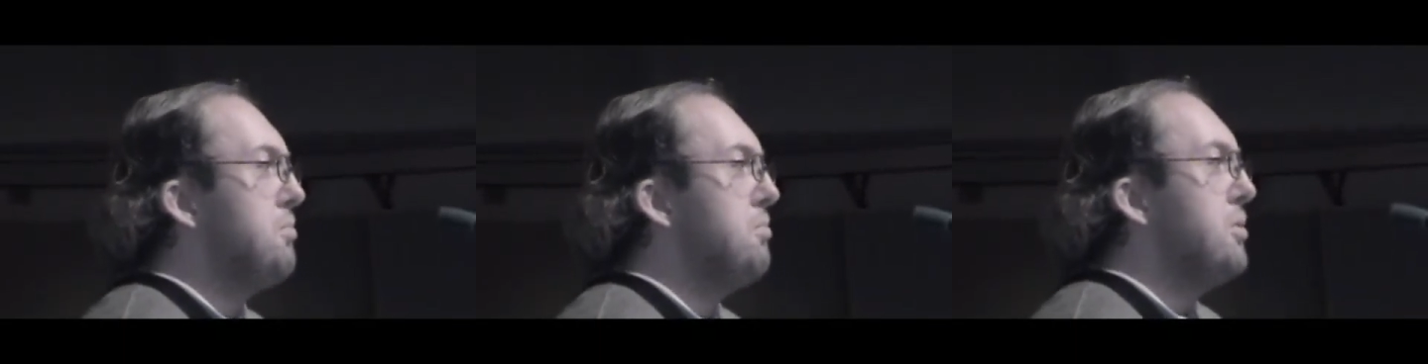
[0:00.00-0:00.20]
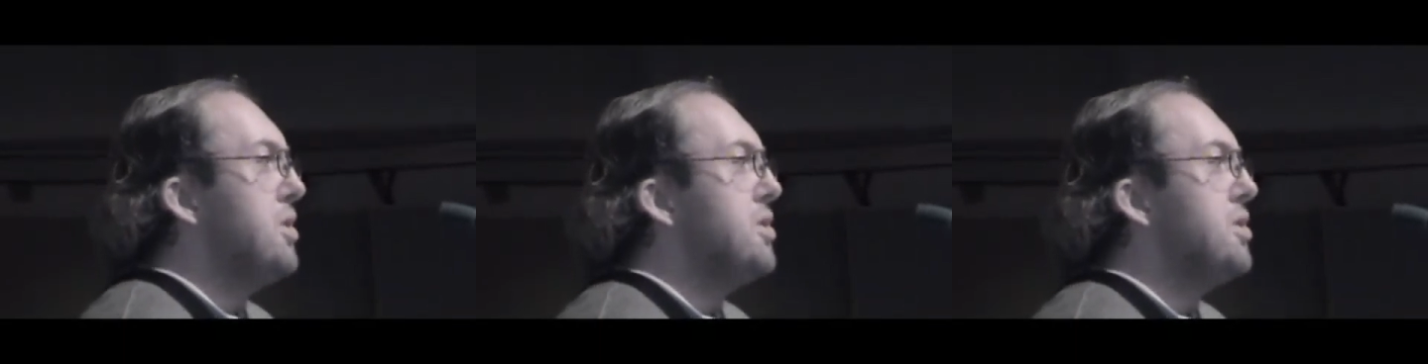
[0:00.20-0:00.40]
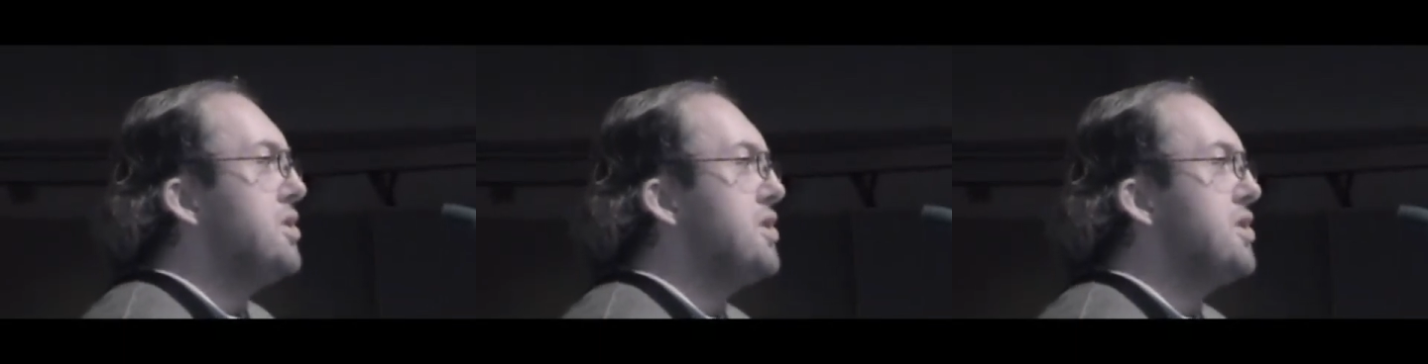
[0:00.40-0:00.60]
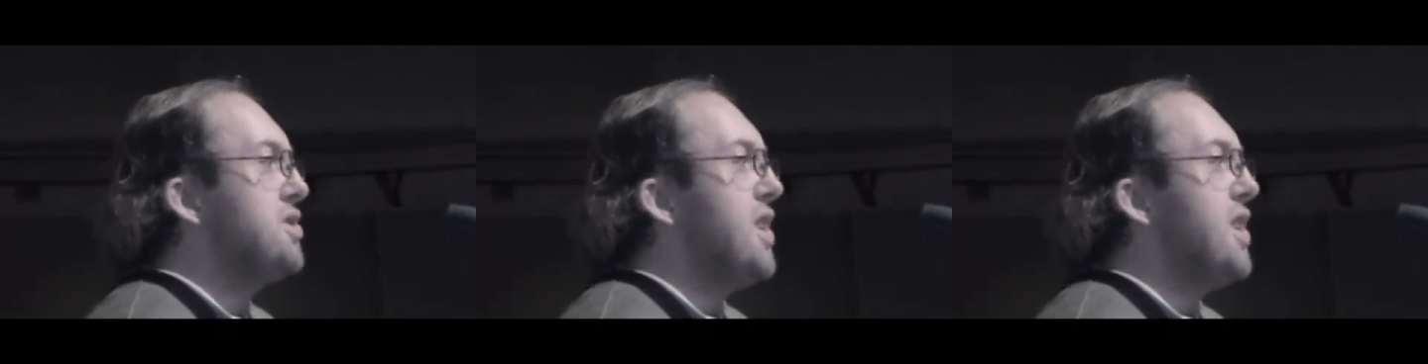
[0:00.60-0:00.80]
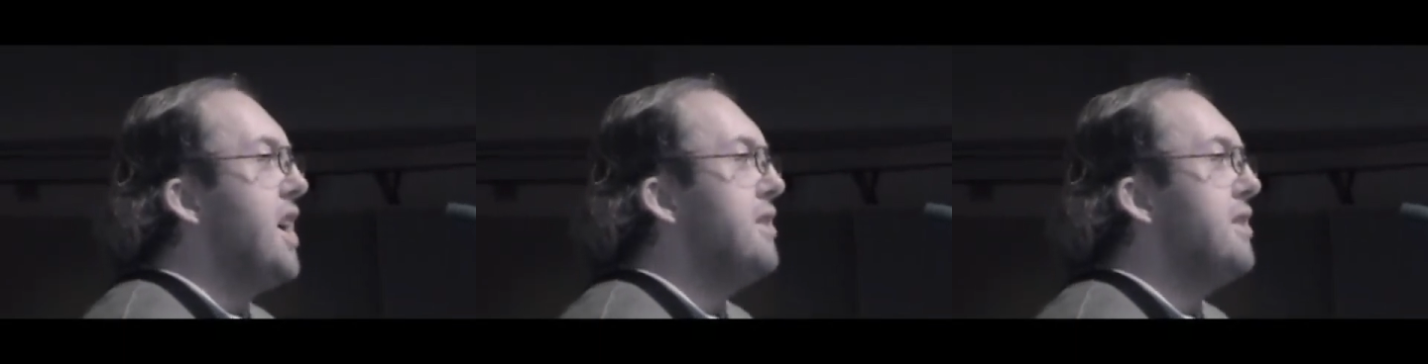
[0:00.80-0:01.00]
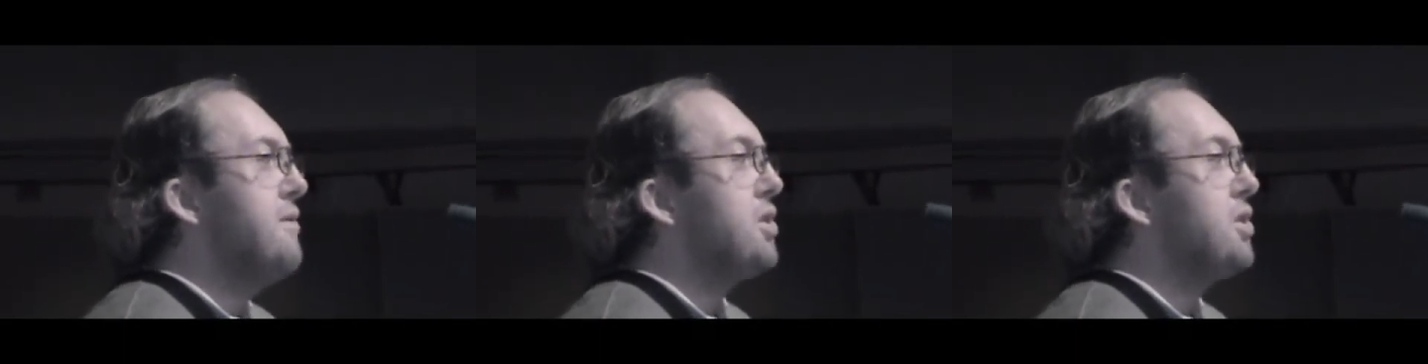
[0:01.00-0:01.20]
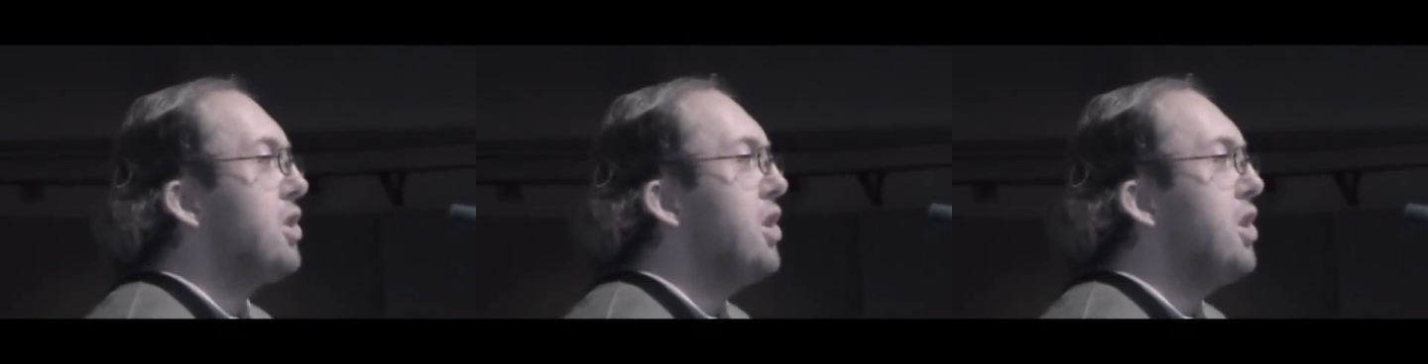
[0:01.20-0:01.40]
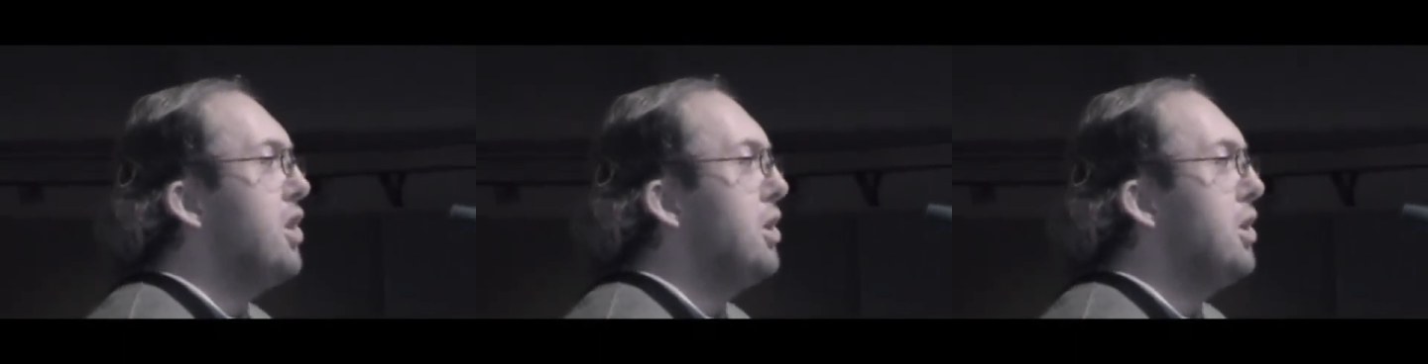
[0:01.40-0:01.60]
them to the side of the
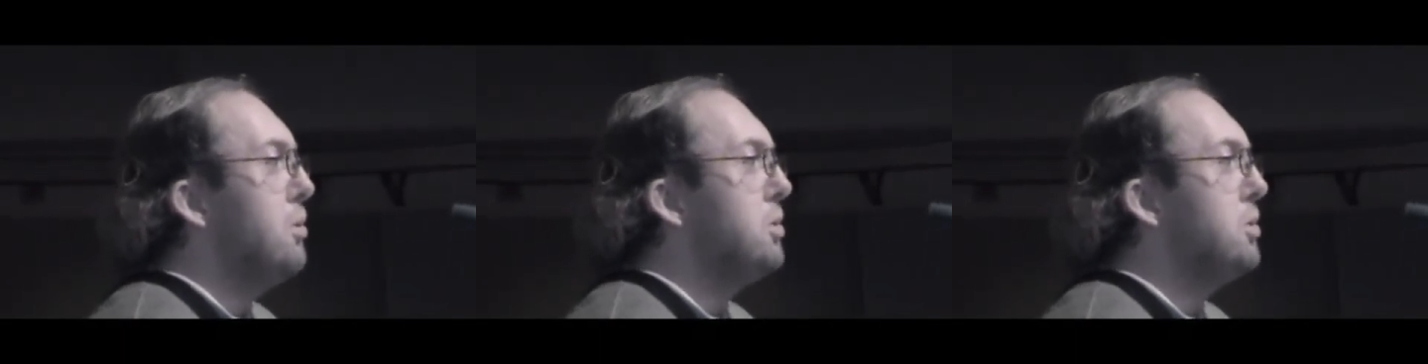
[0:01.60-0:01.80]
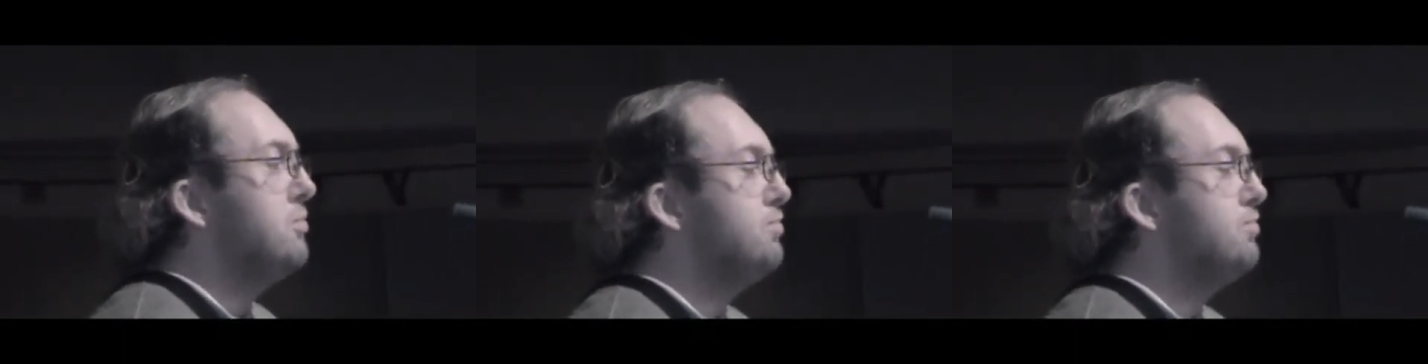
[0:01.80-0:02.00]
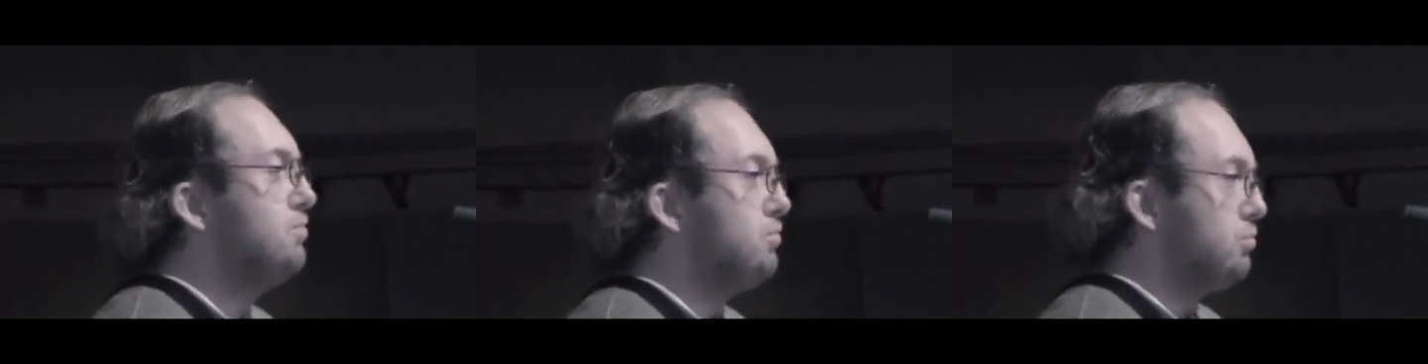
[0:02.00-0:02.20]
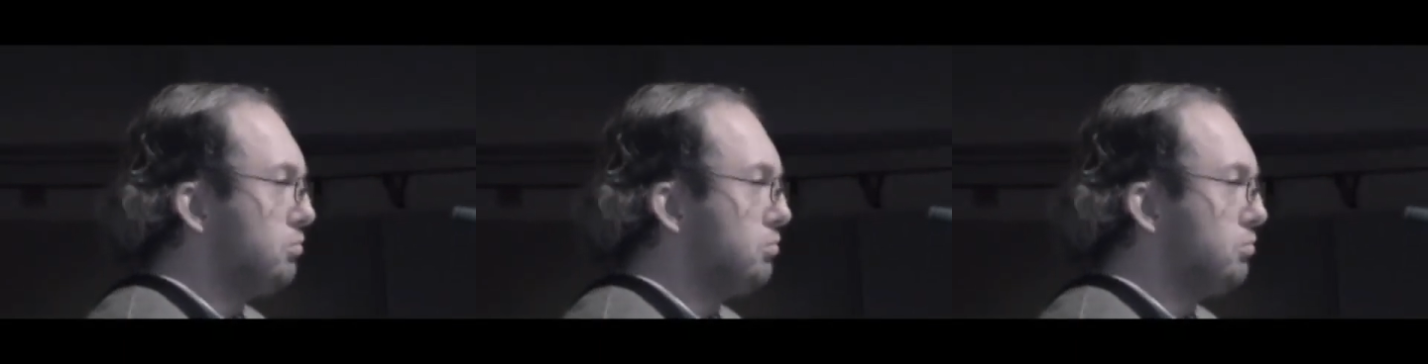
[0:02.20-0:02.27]
curb,